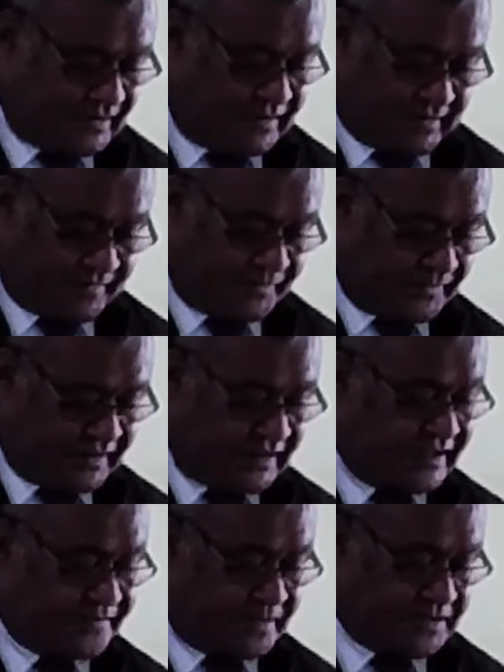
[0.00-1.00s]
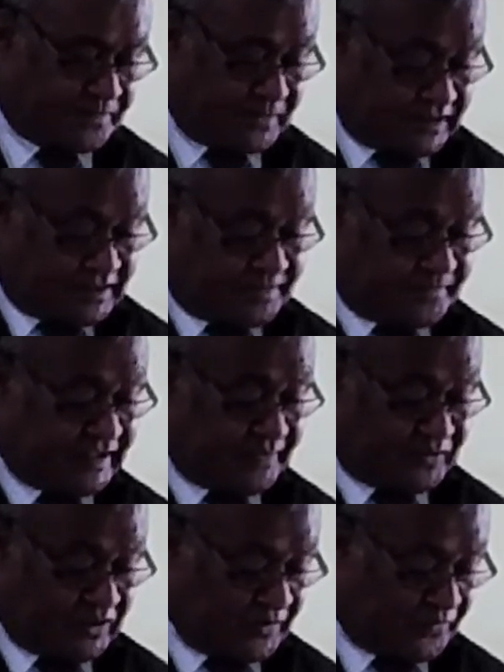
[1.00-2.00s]
If you read the first verse, we came
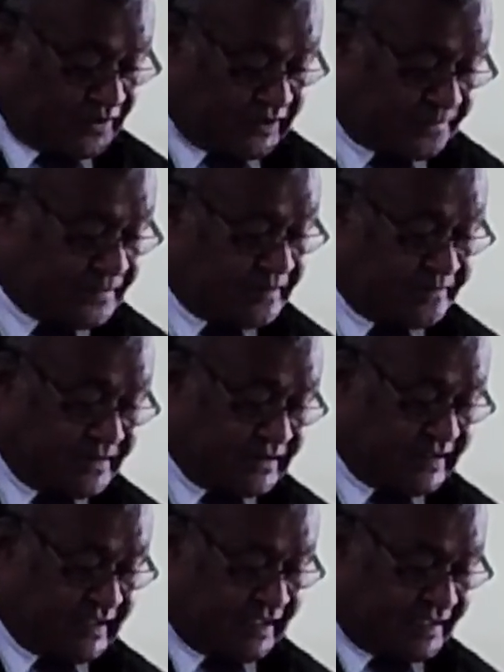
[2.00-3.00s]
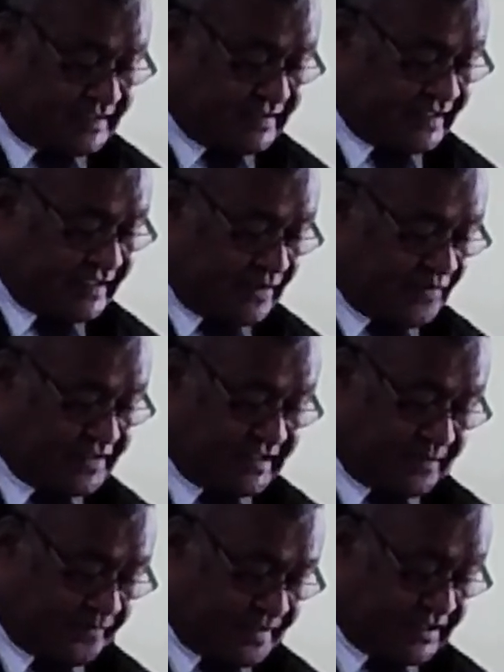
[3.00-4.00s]
on the voltam vaiviti na Isaiah na wasya
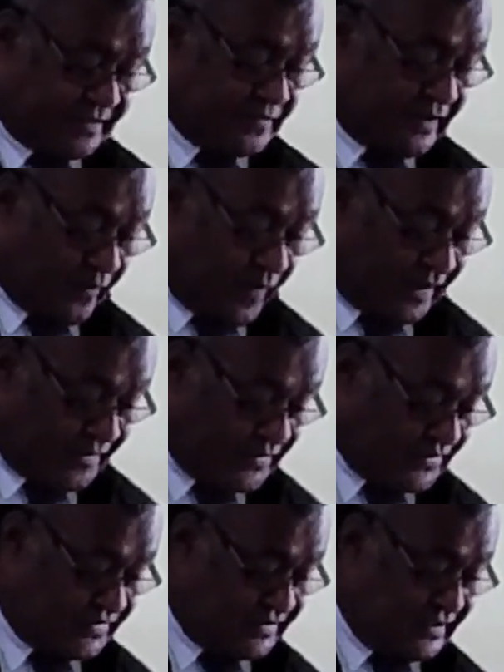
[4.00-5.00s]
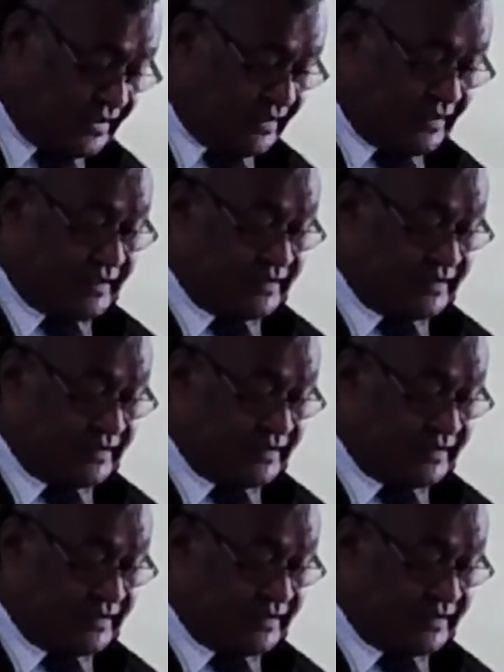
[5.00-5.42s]
vasang bulkawalu and na